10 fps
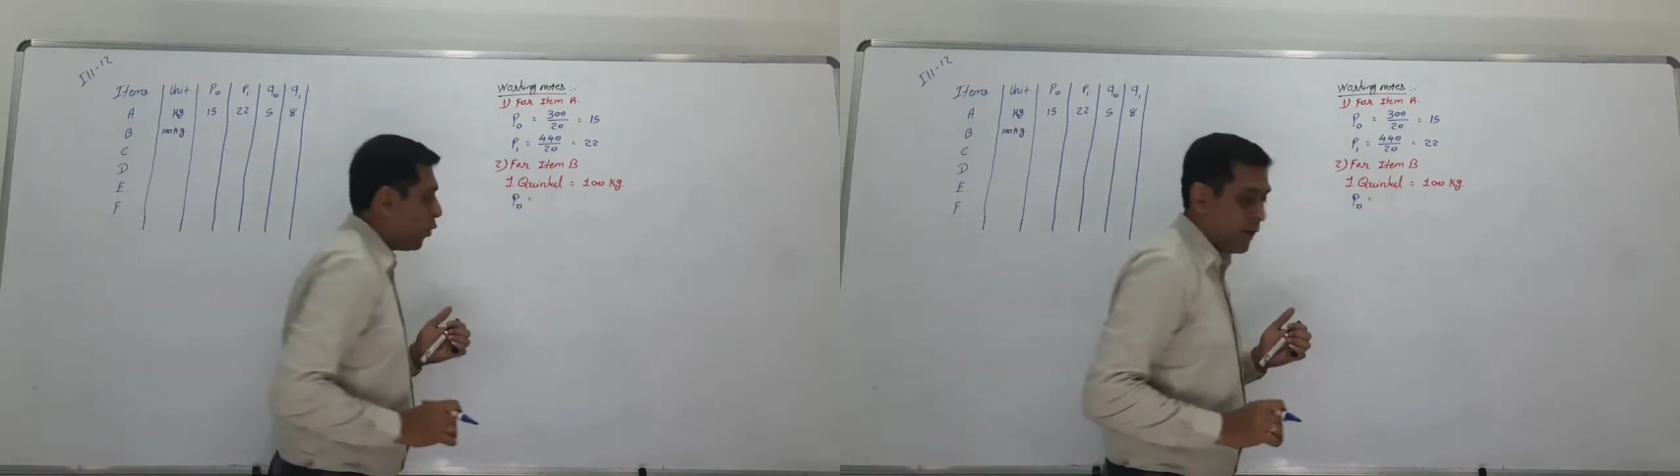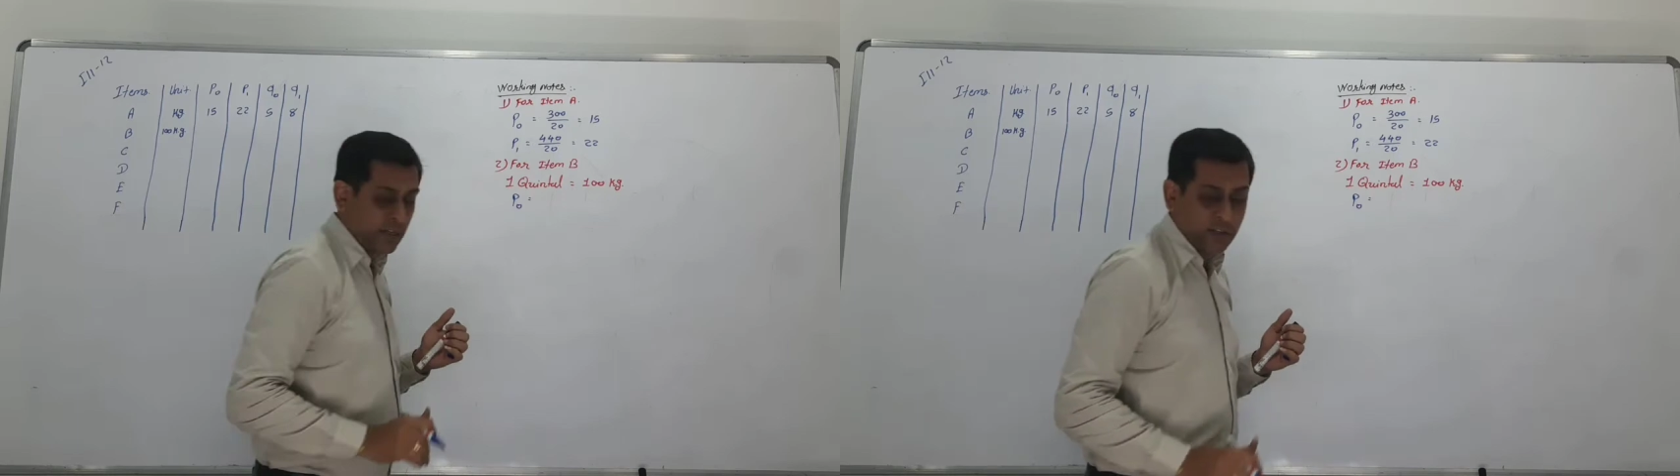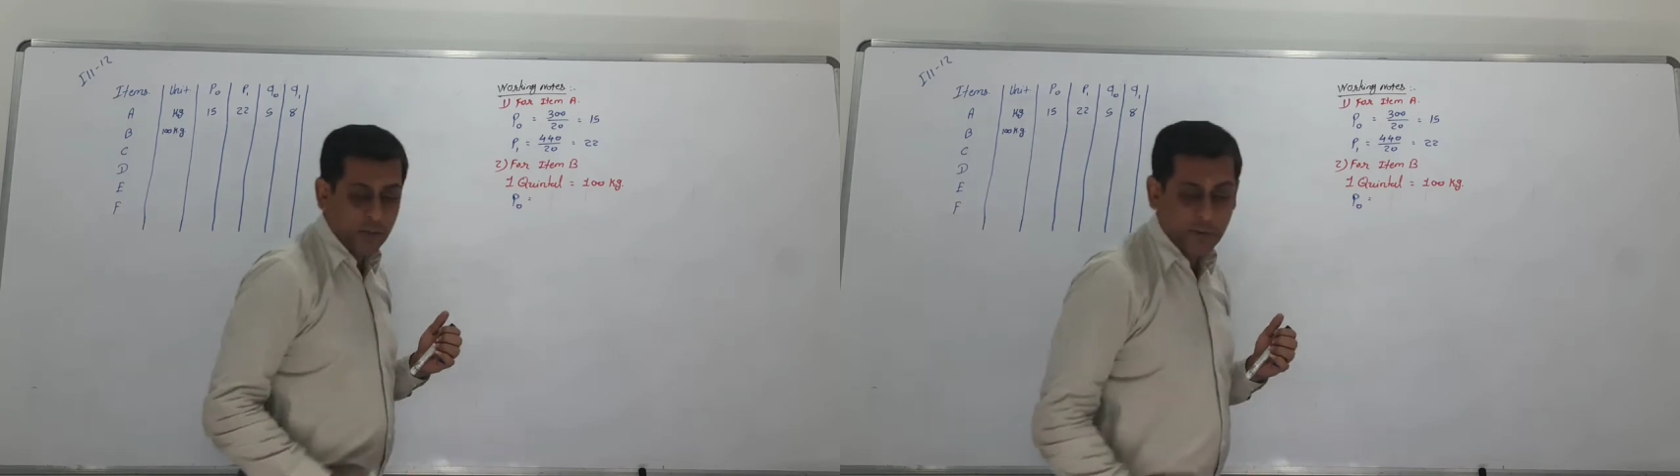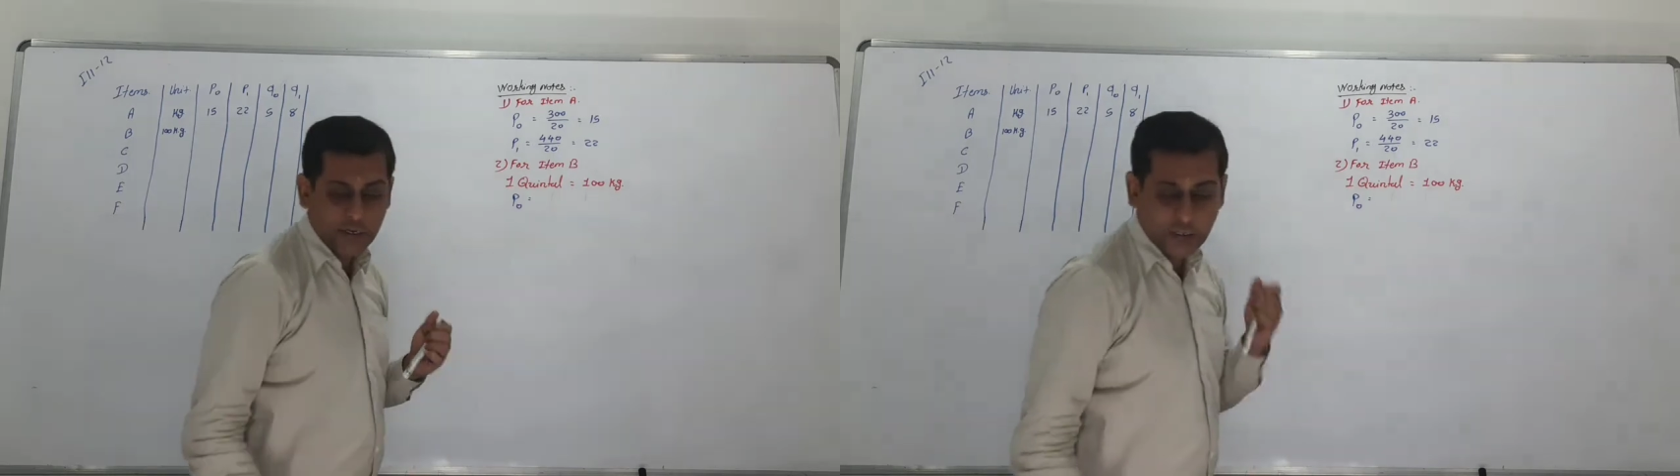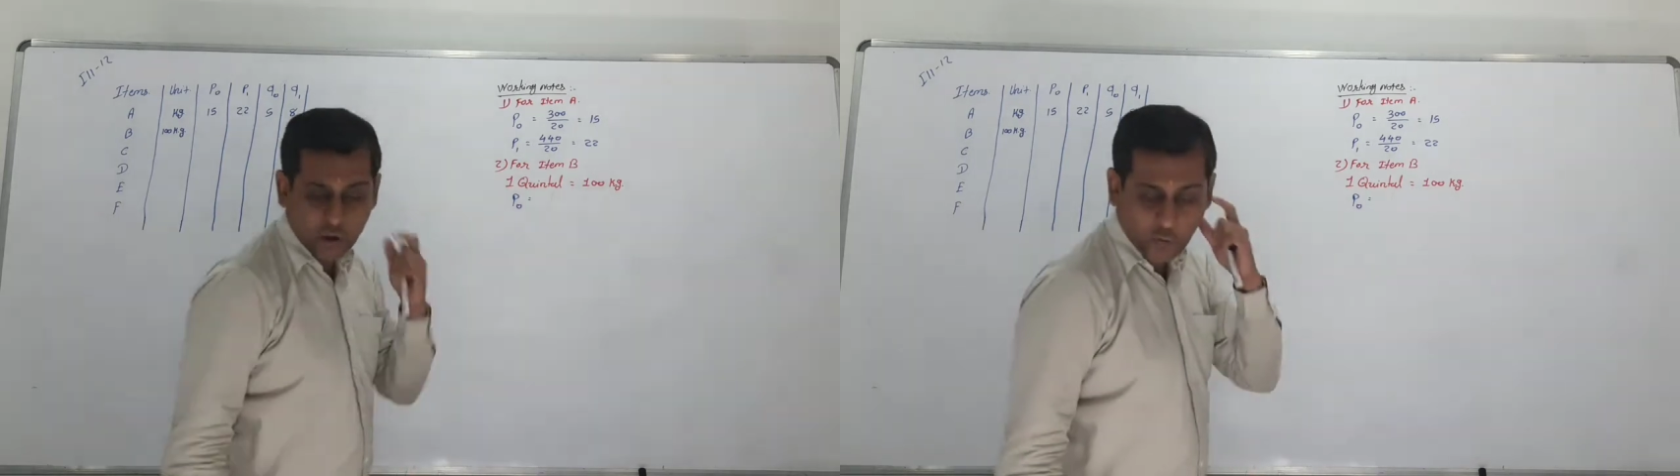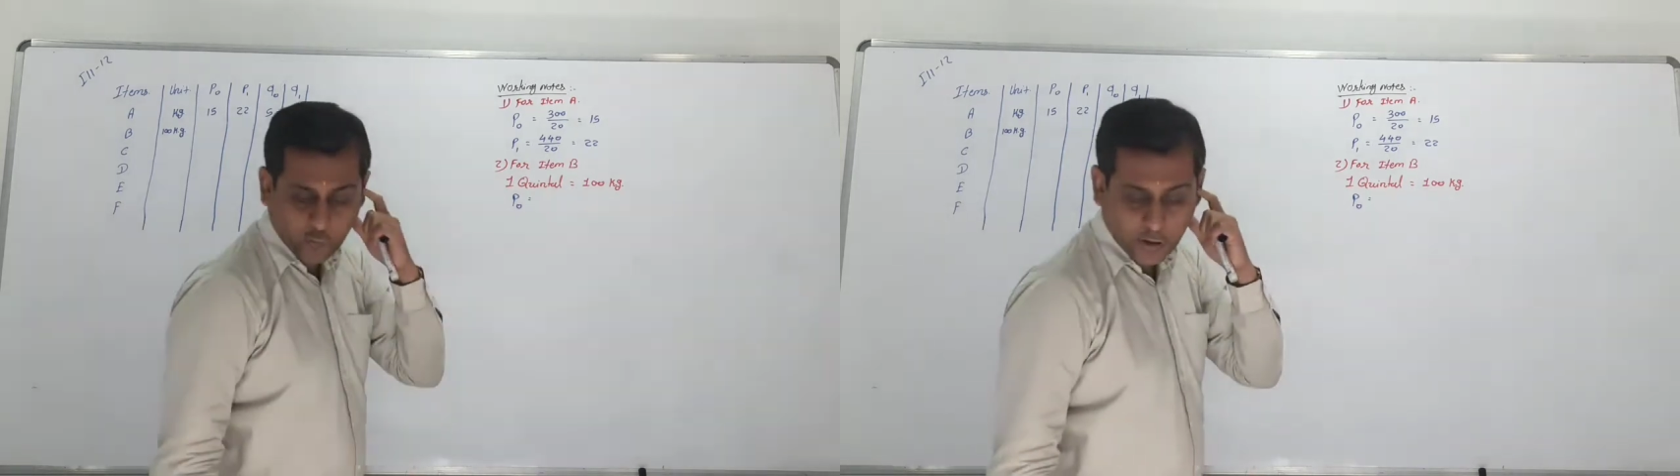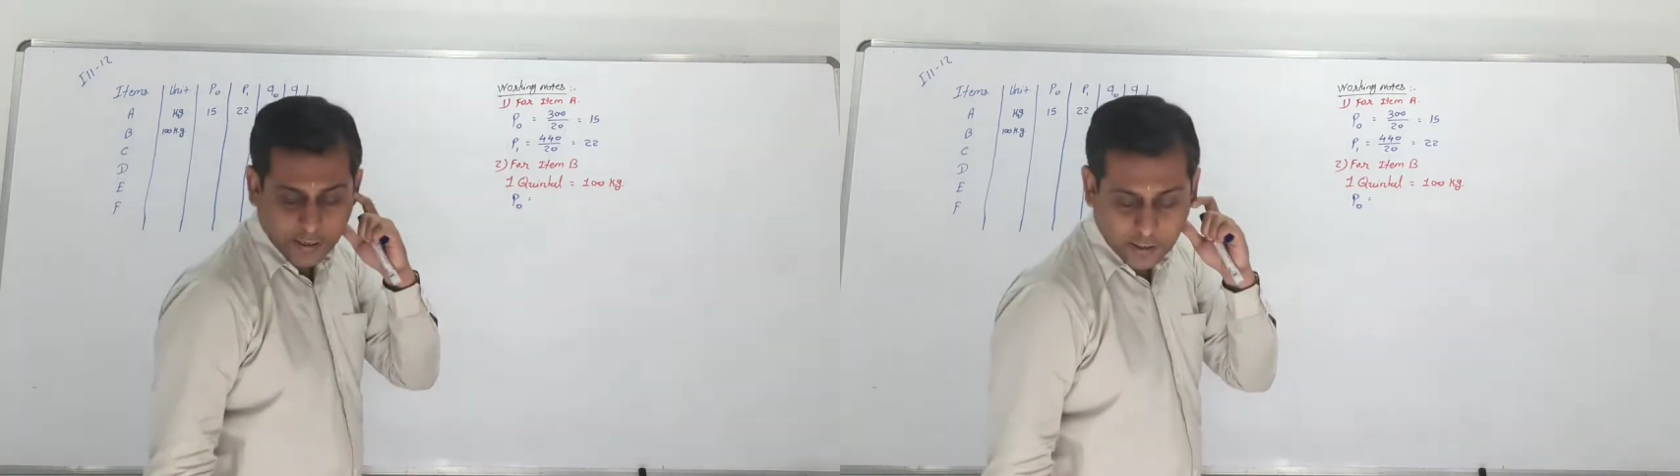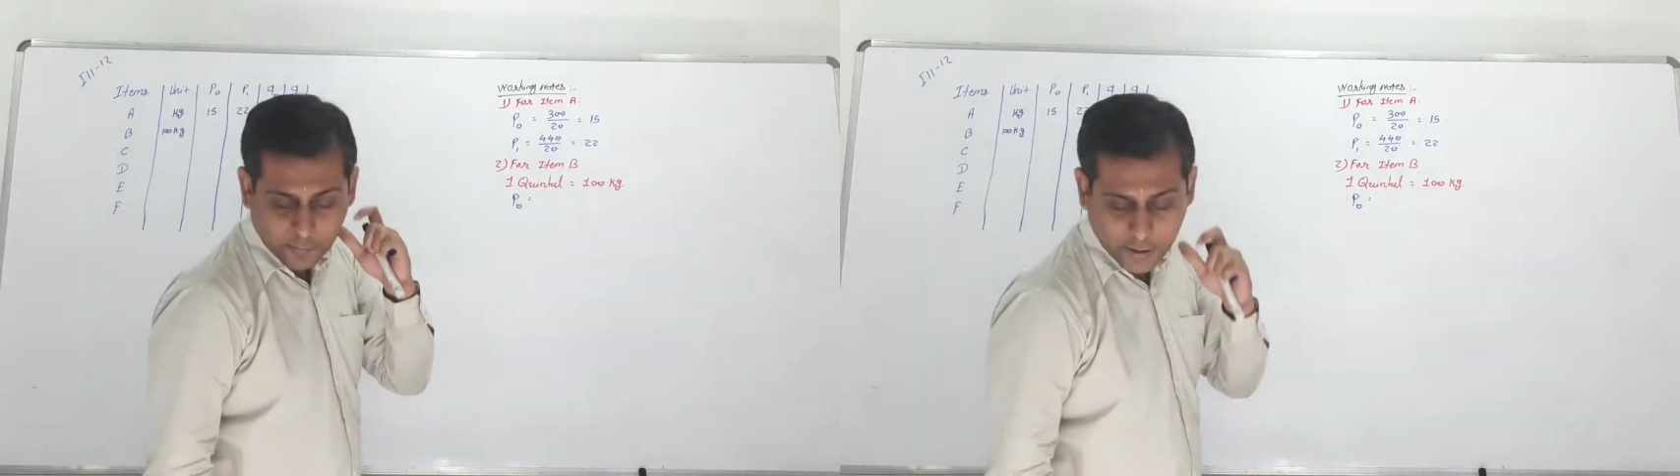what is the P0 for
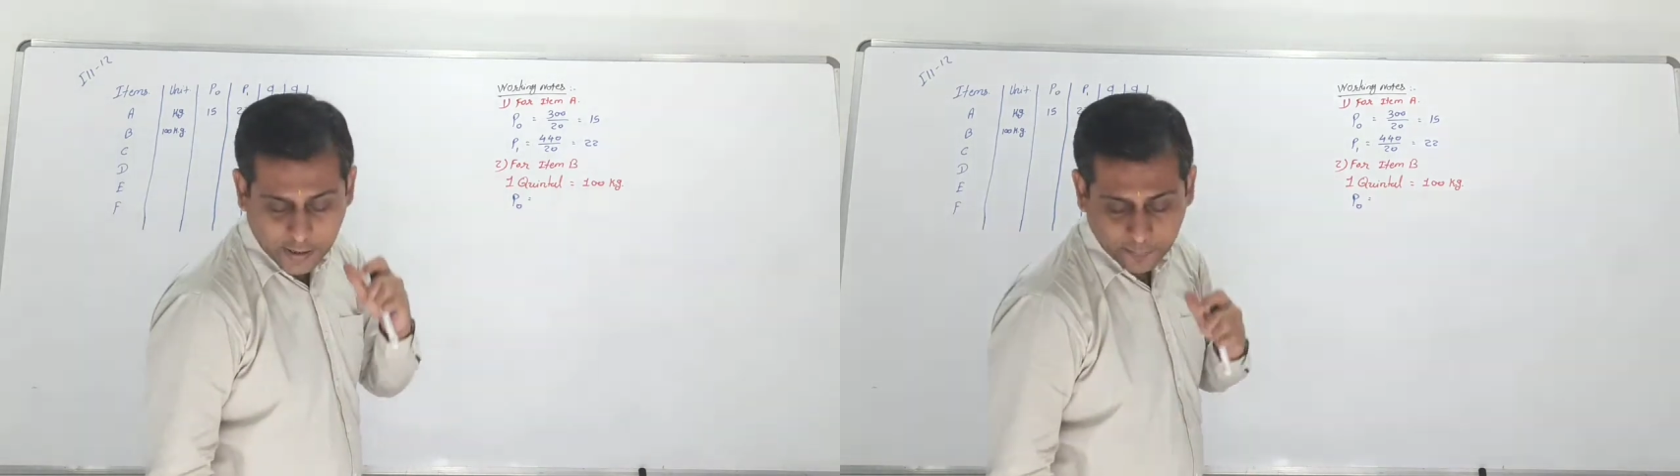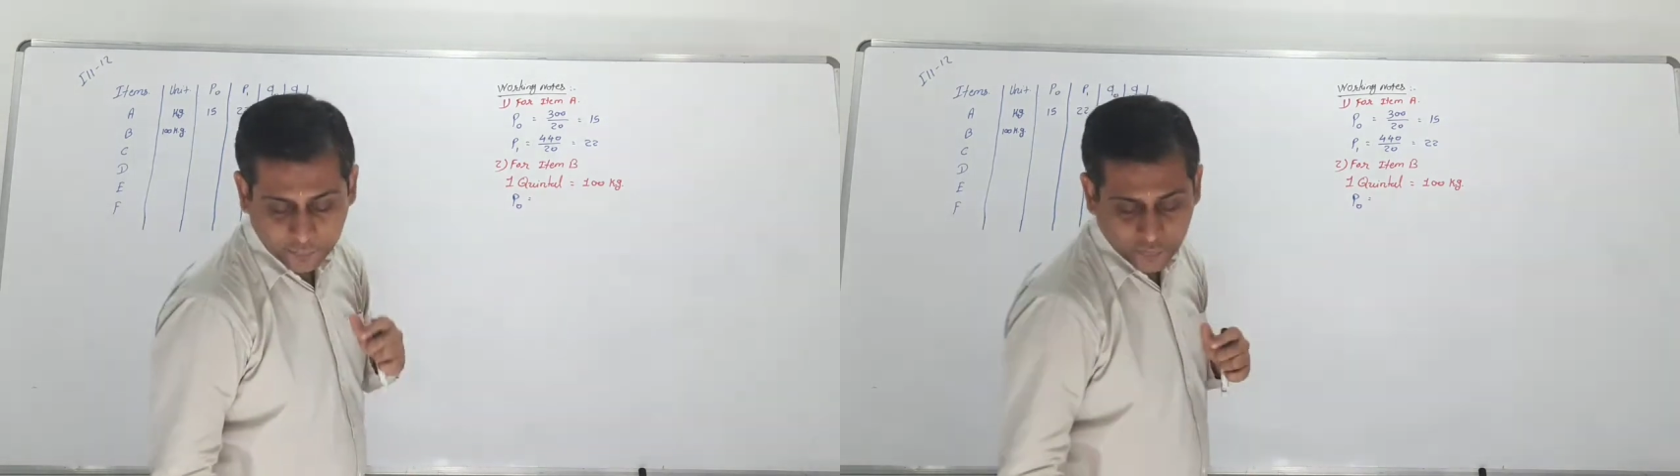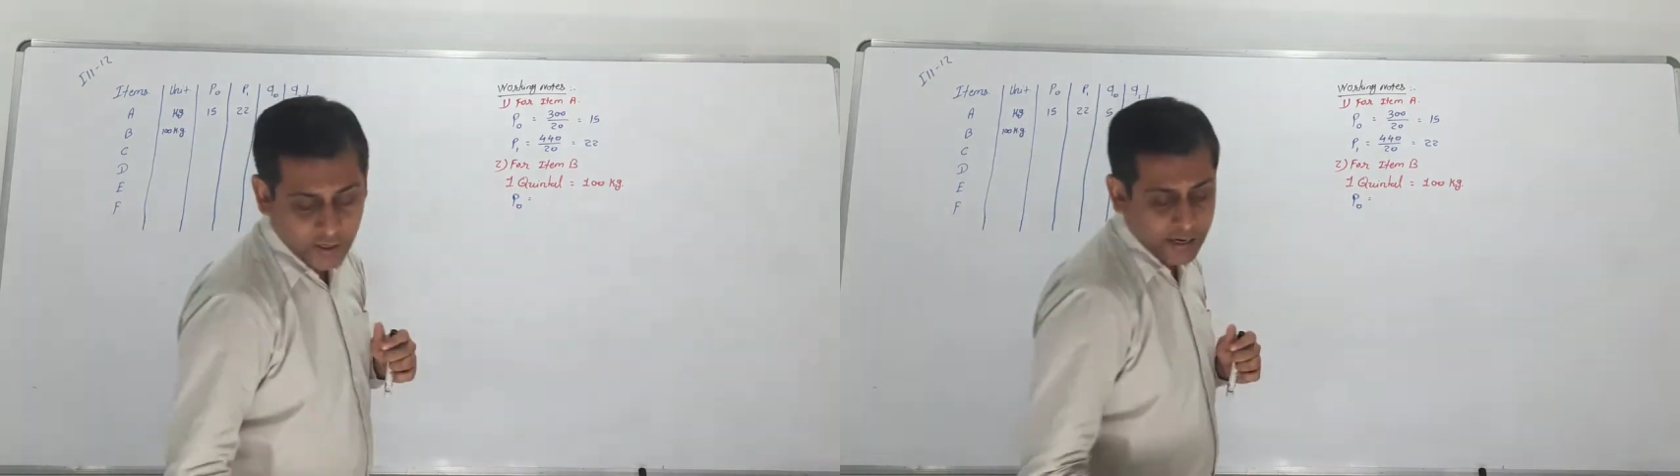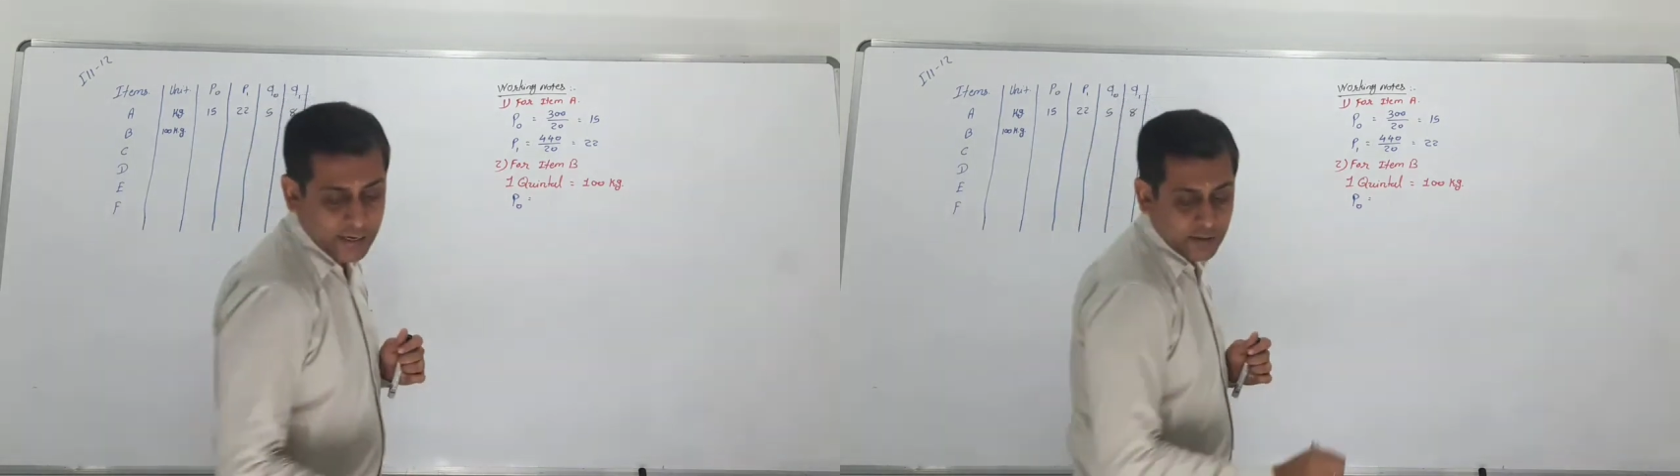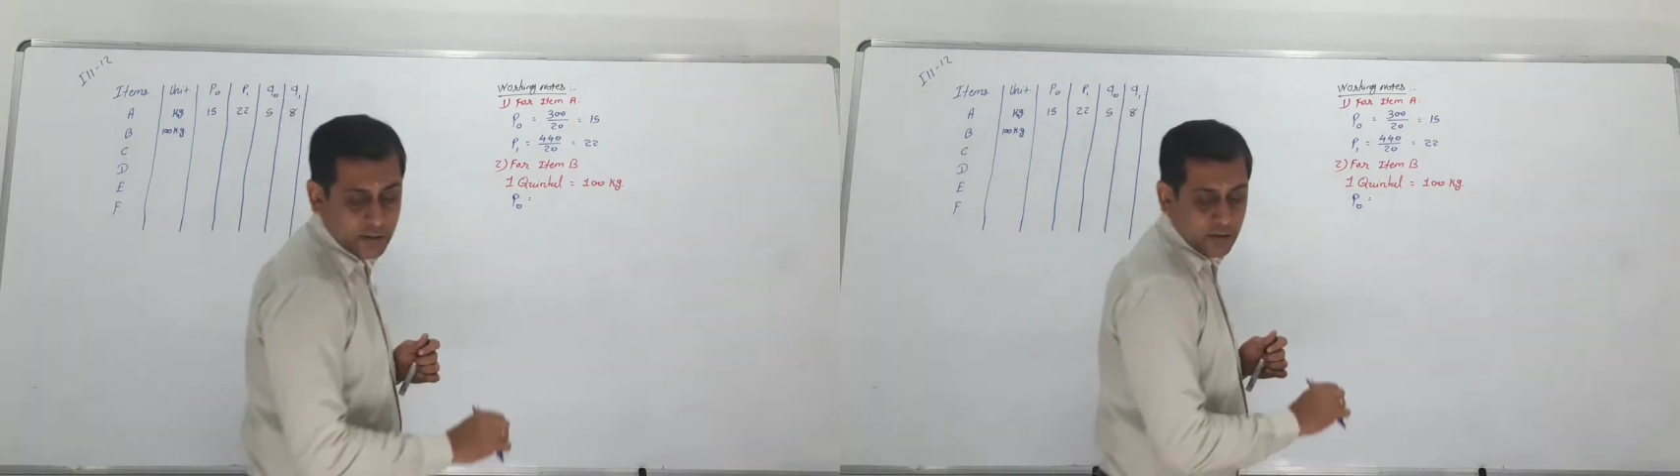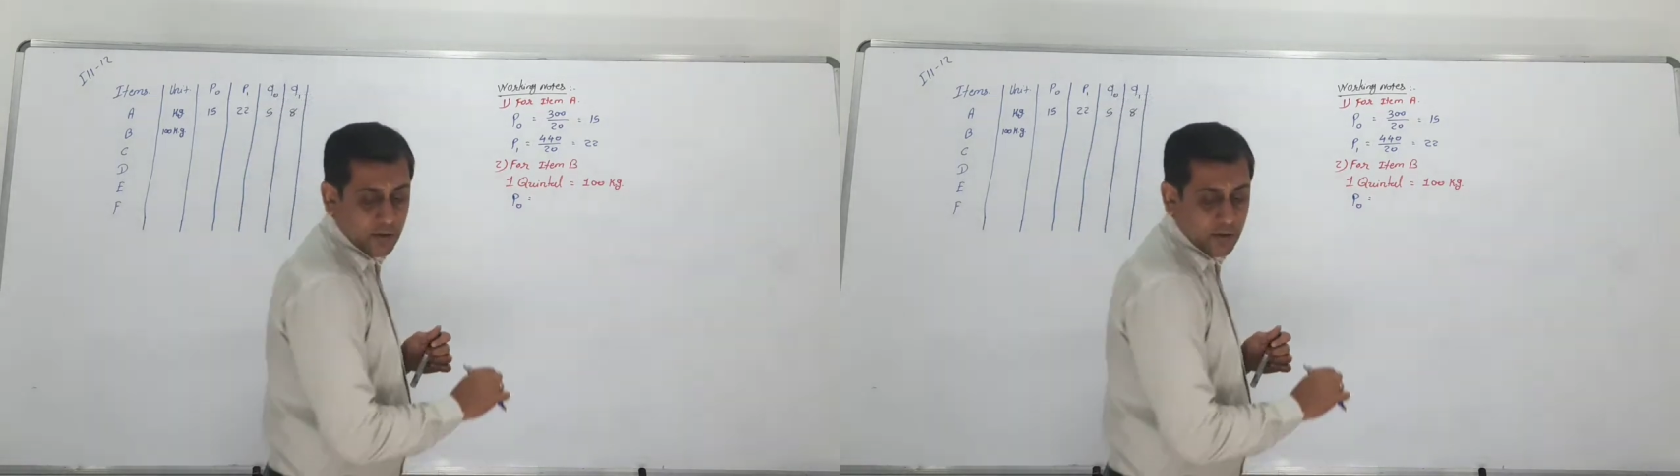item B? That is